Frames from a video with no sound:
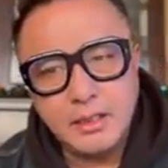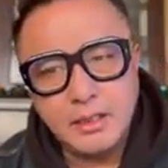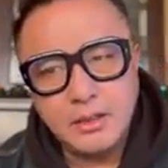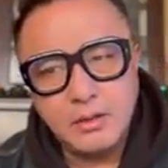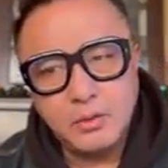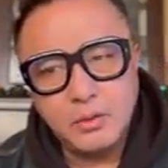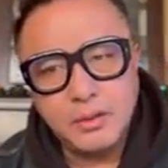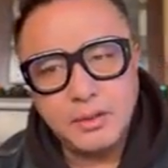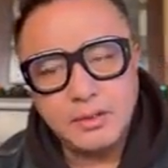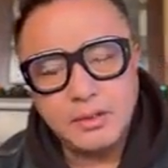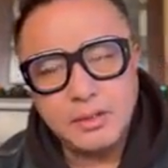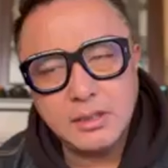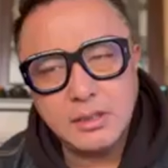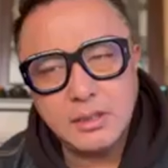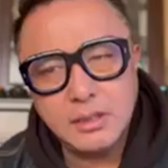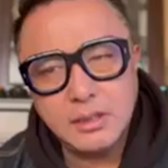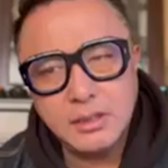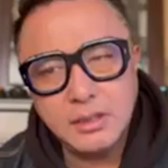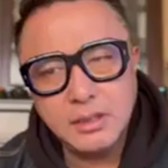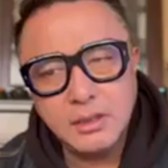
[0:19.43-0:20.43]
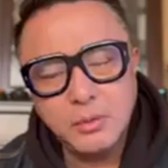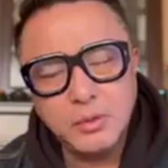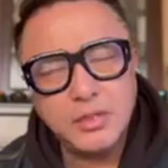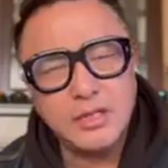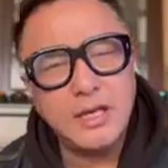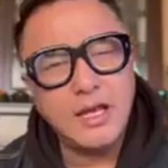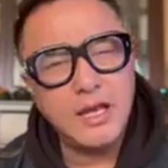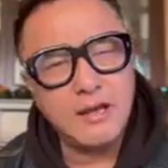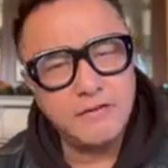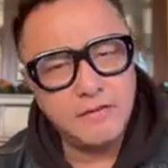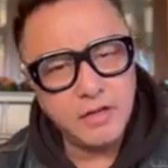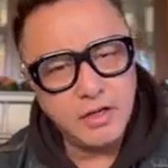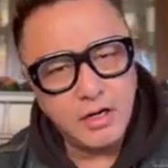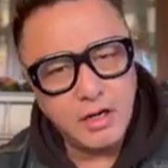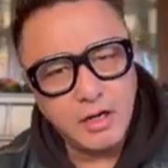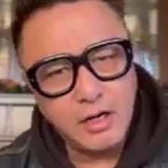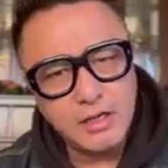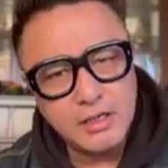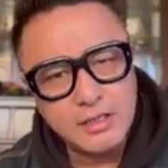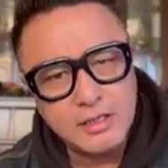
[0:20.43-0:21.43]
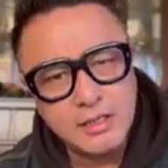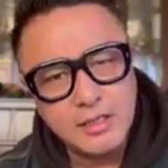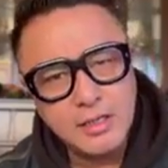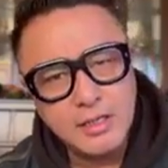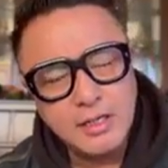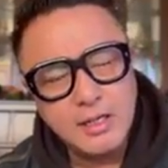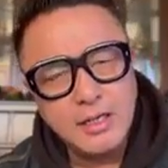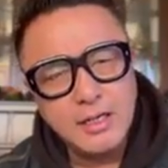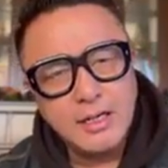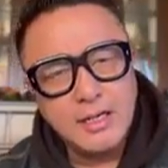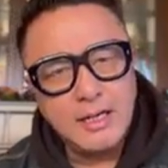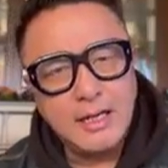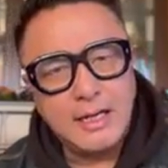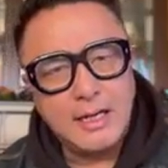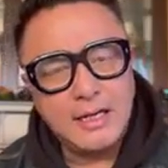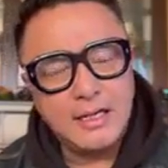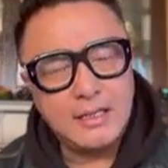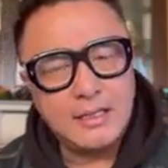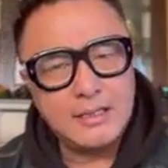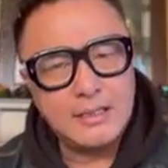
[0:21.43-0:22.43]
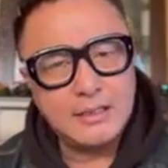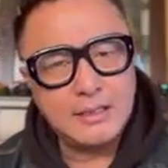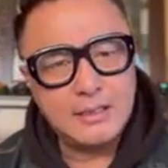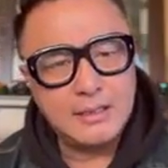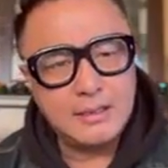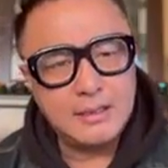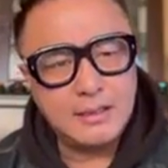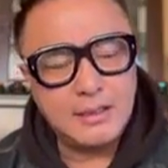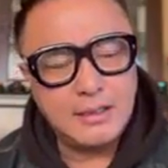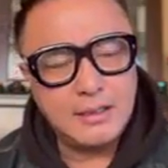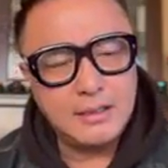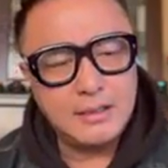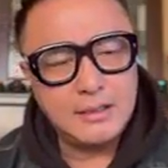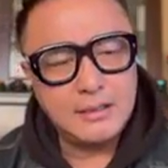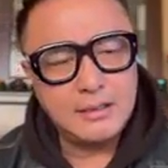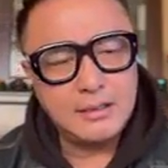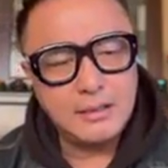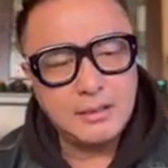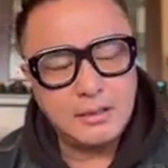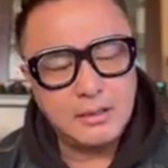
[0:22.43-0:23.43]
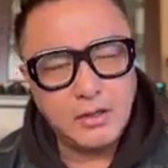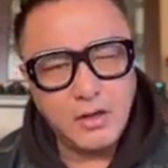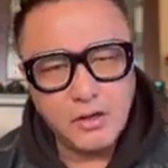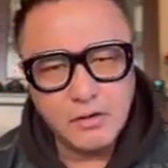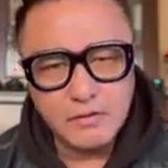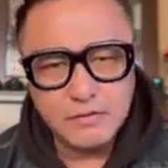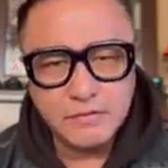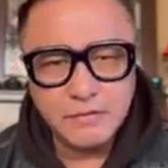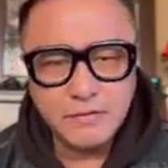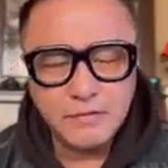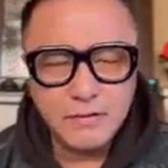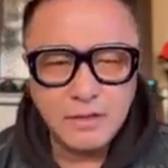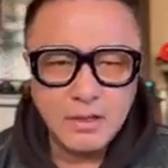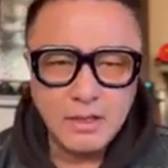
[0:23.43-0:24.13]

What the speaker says: with a heavy heart and a lot of